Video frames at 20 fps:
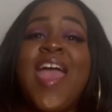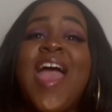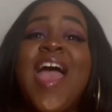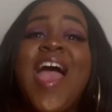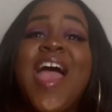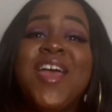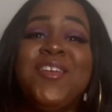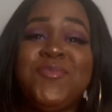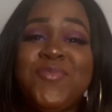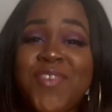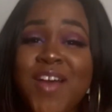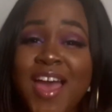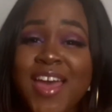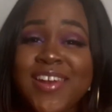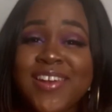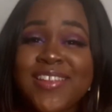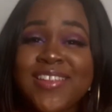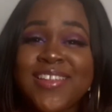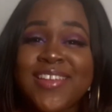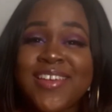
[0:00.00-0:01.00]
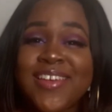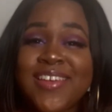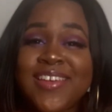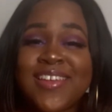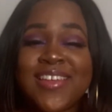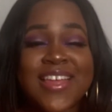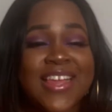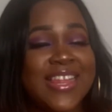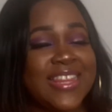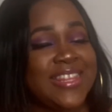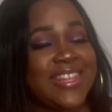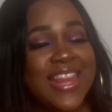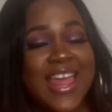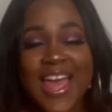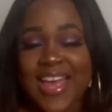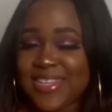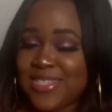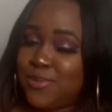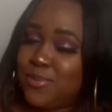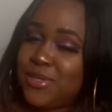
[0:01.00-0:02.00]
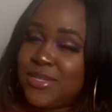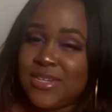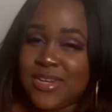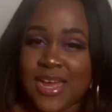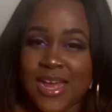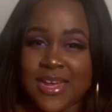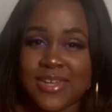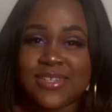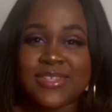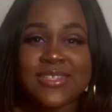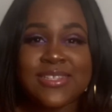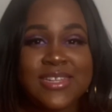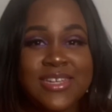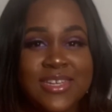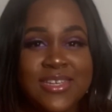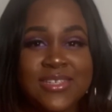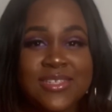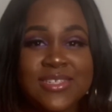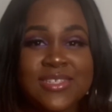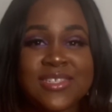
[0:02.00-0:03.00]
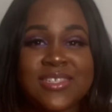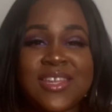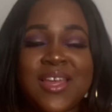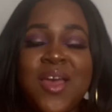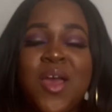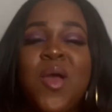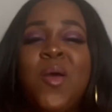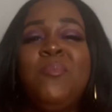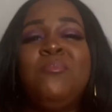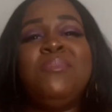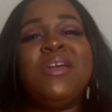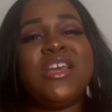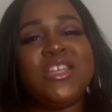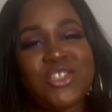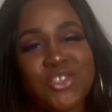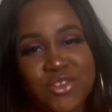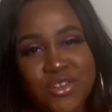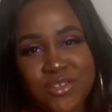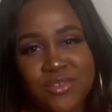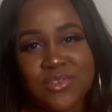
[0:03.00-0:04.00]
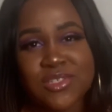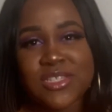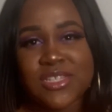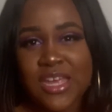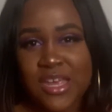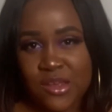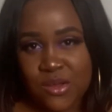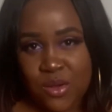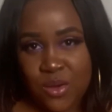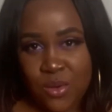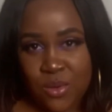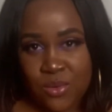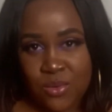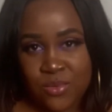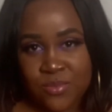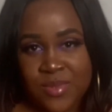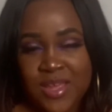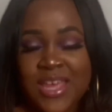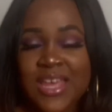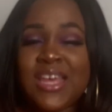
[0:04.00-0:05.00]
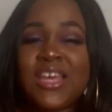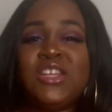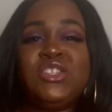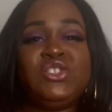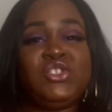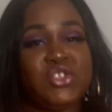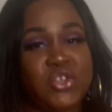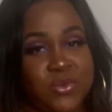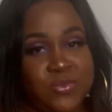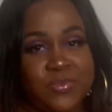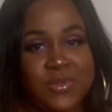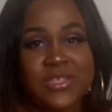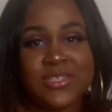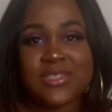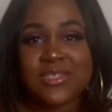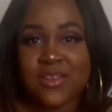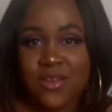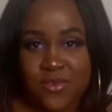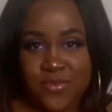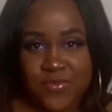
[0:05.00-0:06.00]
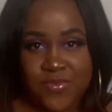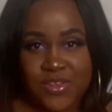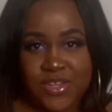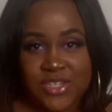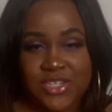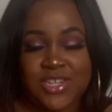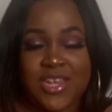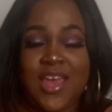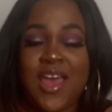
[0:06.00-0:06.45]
And finally, last but not least, make sure you stay home and don't be selfish.